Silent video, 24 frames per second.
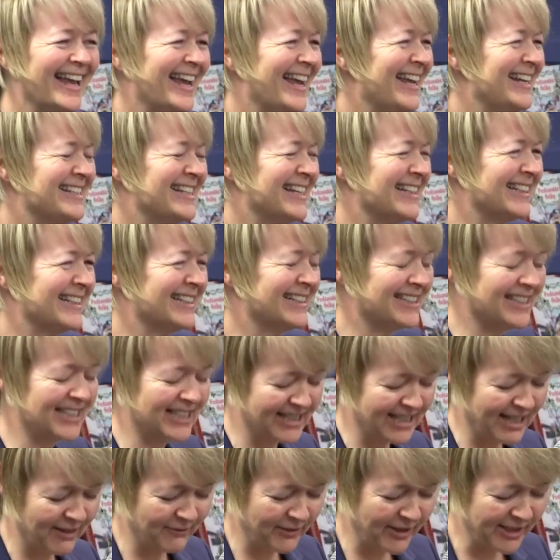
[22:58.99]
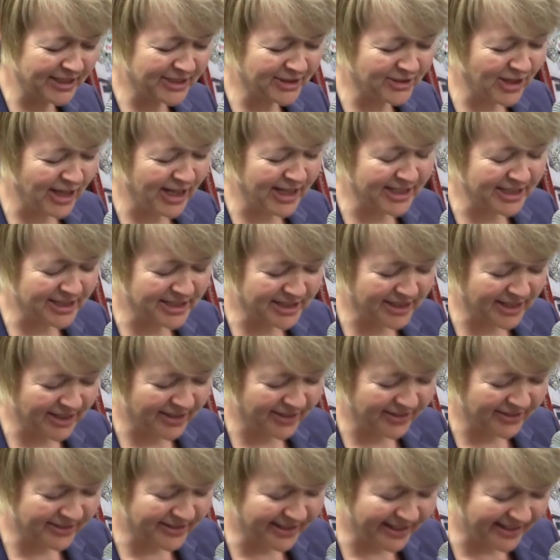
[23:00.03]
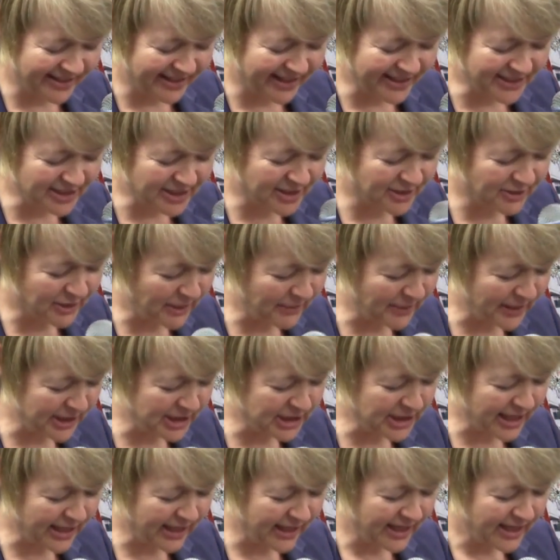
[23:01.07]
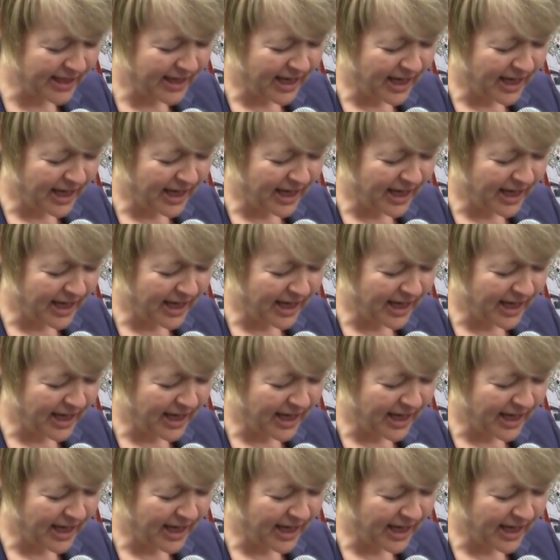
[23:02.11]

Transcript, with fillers: he said, it'll just sound very strange. So uh, I just thought I'd better check.